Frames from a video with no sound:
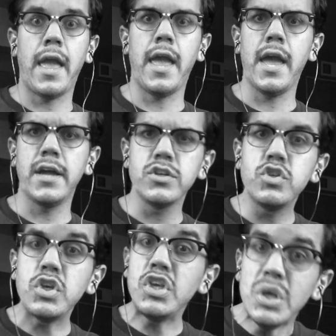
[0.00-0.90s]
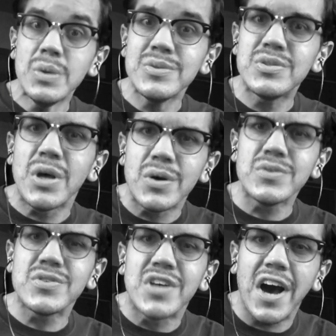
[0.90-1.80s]
and to use
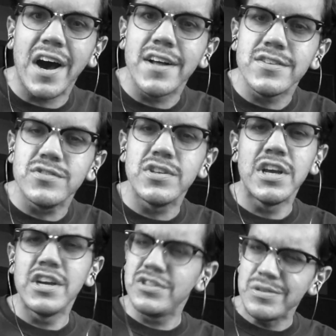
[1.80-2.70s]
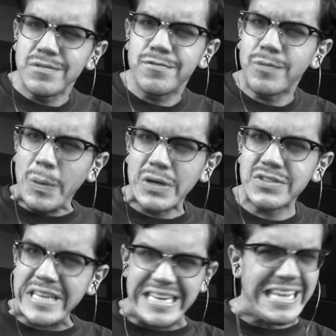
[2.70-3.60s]
those guns to
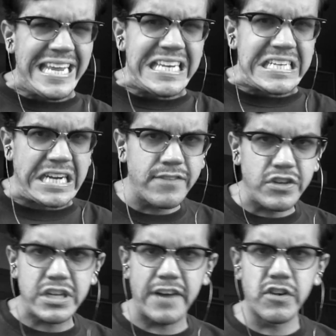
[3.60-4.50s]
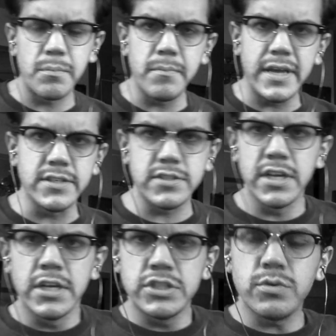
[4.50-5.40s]
enforce an edict of the government.
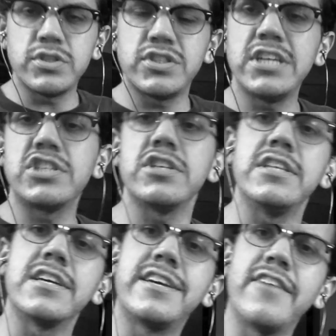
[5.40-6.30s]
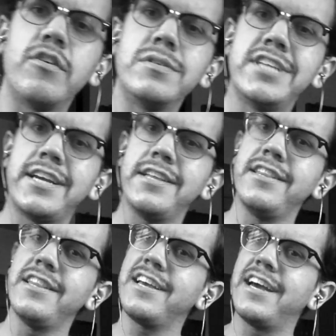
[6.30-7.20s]
So essentially, the government
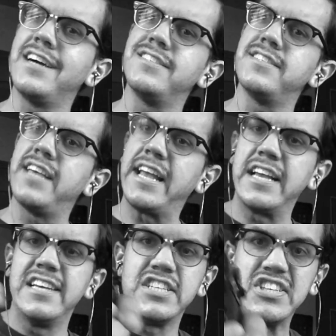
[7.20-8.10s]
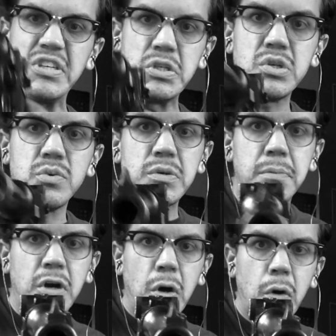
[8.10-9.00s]
taking the gun saying, you will
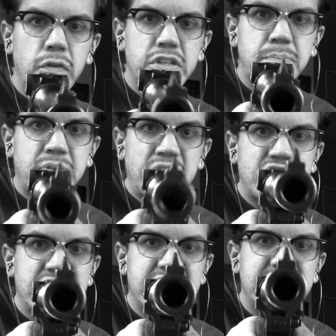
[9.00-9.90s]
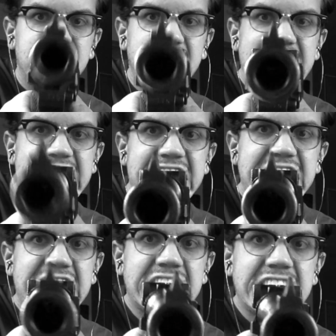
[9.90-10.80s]
call this person Zed.
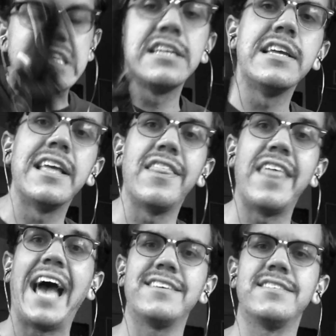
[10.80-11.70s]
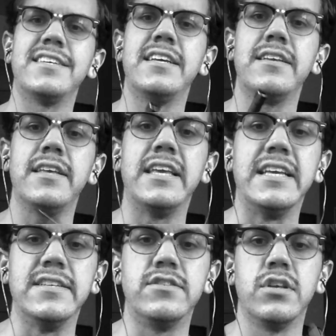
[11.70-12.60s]
That
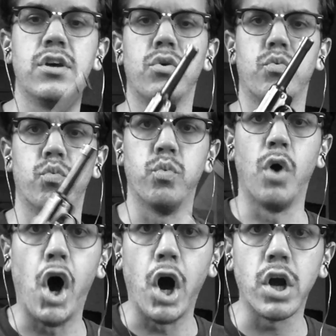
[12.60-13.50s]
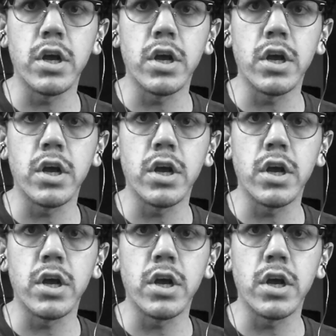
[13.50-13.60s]
is wrong.